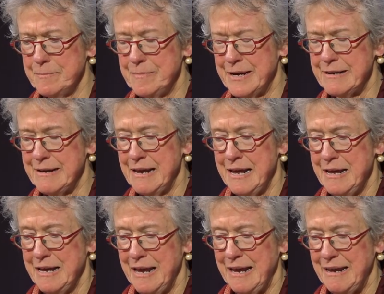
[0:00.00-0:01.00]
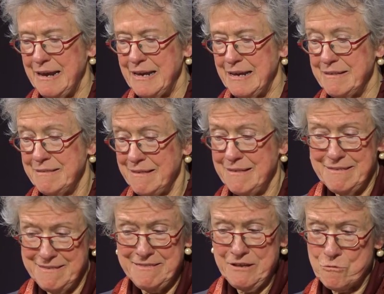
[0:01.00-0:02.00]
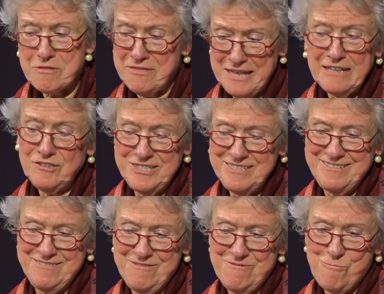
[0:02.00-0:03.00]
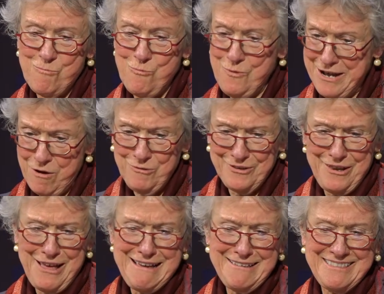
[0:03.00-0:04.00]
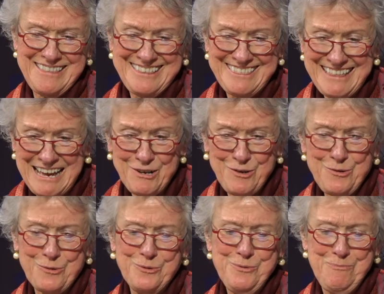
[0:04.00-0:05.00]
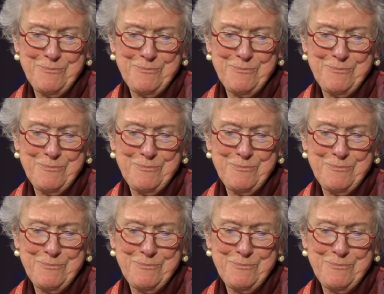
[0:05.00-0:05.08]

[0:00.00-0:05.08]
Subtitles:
But there are things we don't like that they do.